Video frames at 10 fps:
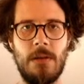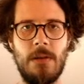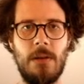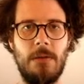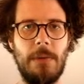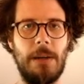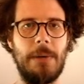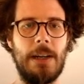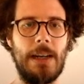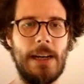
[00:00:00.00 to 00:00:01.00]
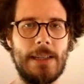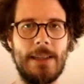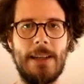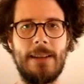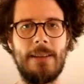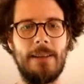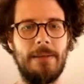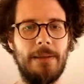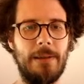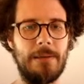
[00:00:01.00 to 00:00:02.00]
Oh, maybe I accidentally
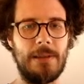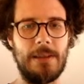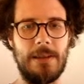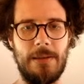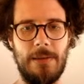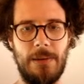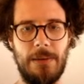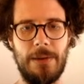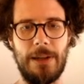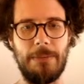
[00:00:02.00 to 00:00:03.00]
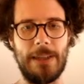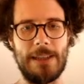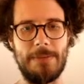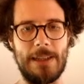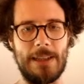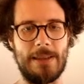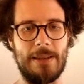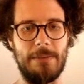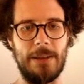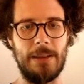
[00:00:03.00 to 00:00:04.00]
wrote to replacement
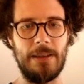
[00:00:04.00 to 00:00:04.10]
example.